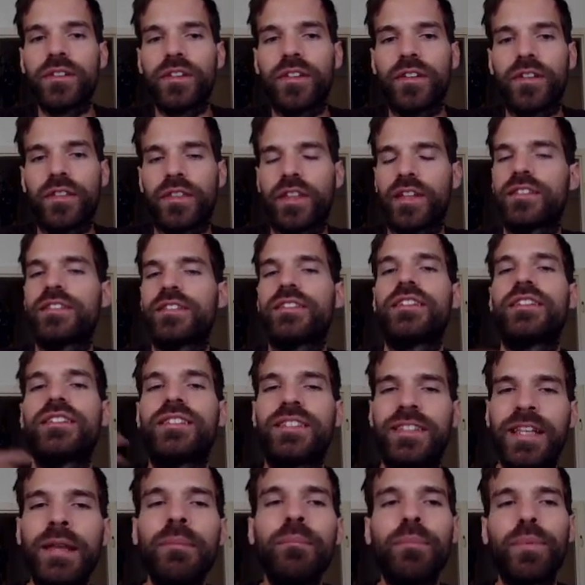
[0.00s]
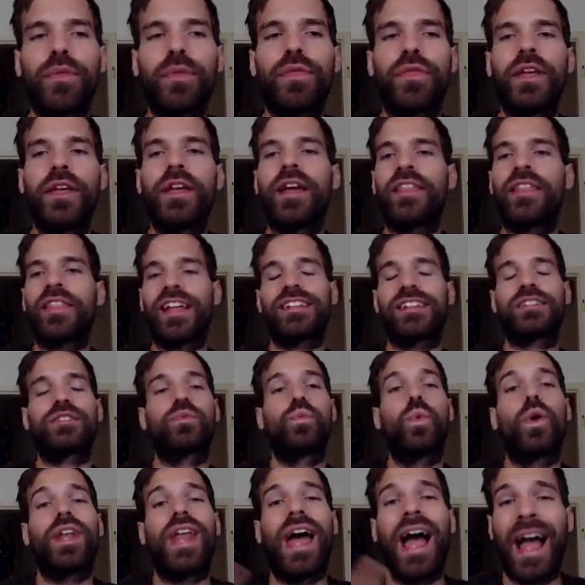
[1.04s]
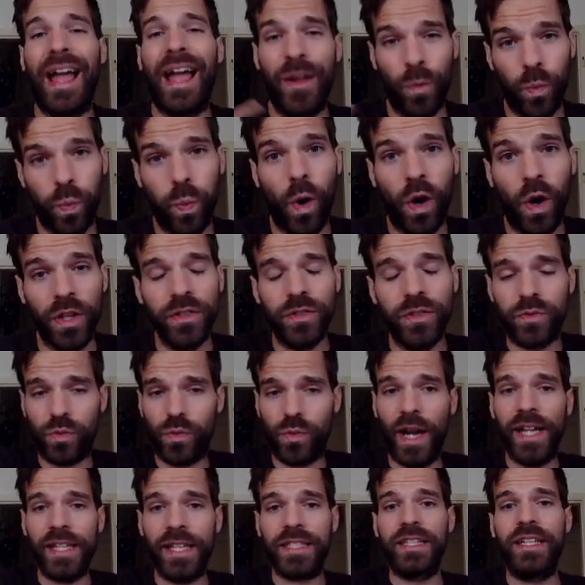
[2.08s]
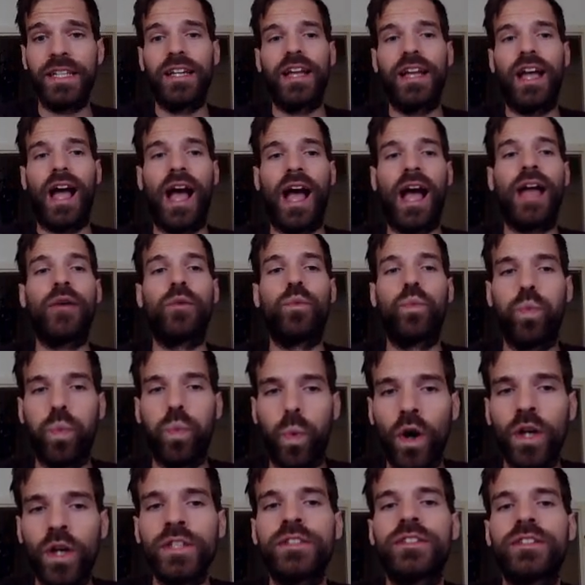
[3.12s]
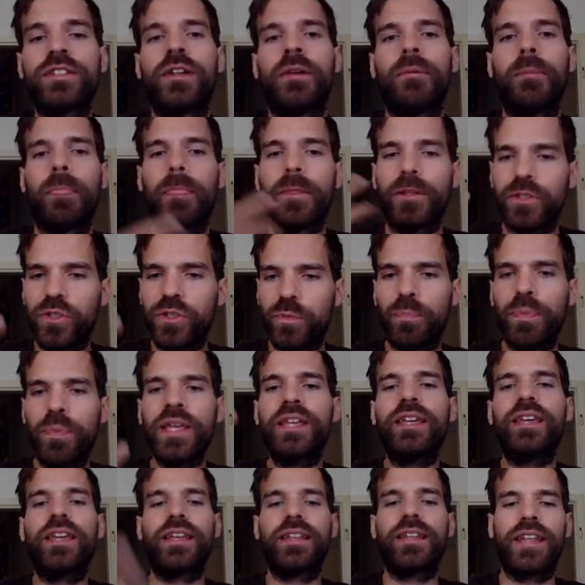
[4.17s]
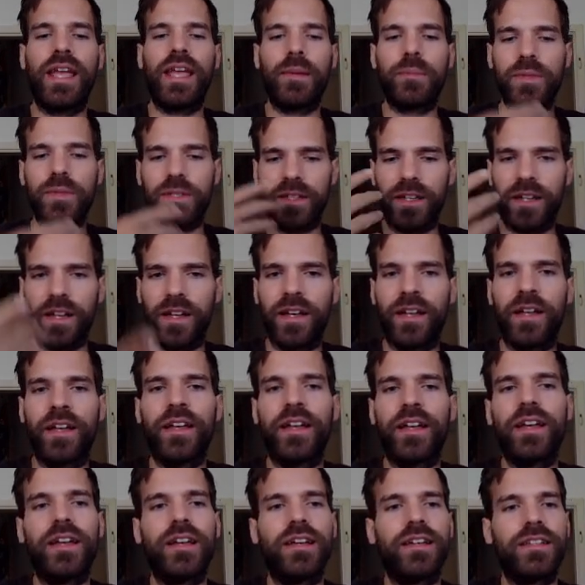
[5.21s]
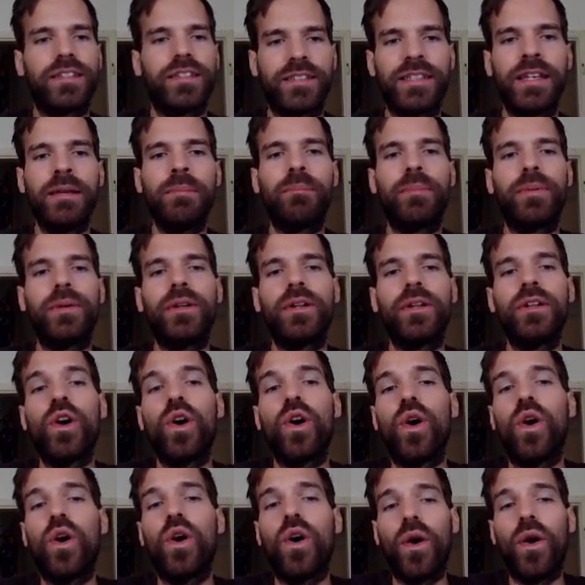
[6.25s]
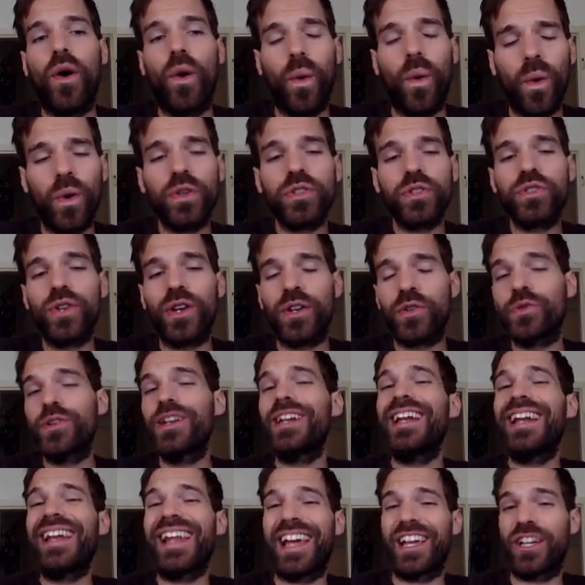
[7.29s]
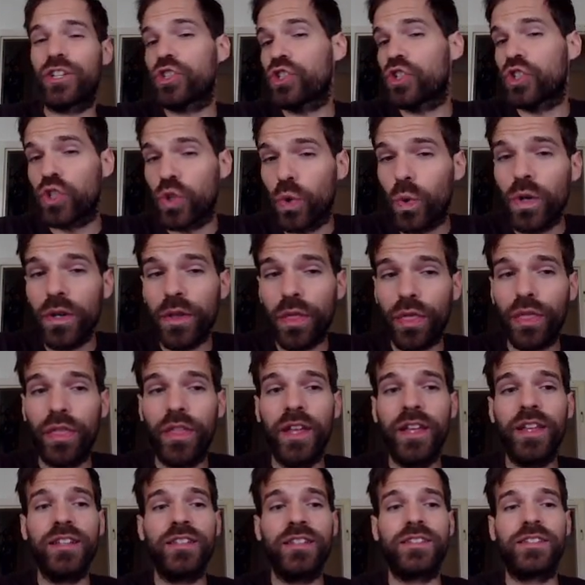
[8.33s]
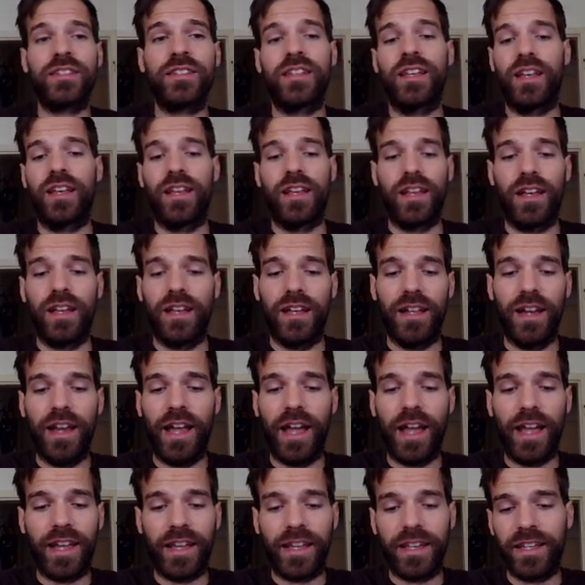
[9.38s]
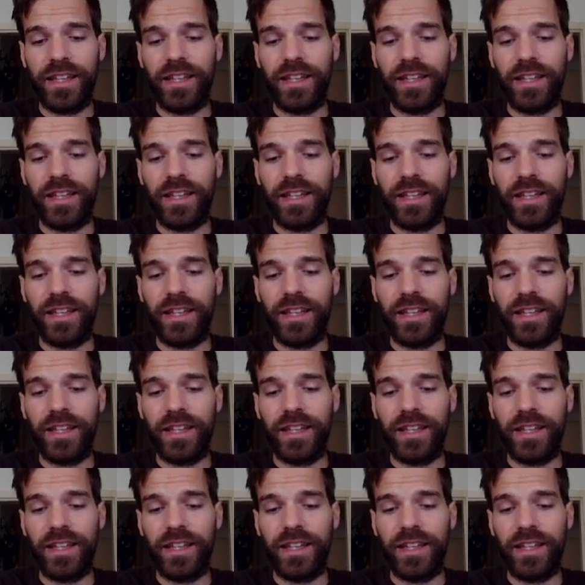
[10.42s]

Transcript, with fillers: That's the simple thing, and that's what I want, right? I want speaking names that are simple. Also, I really like short things like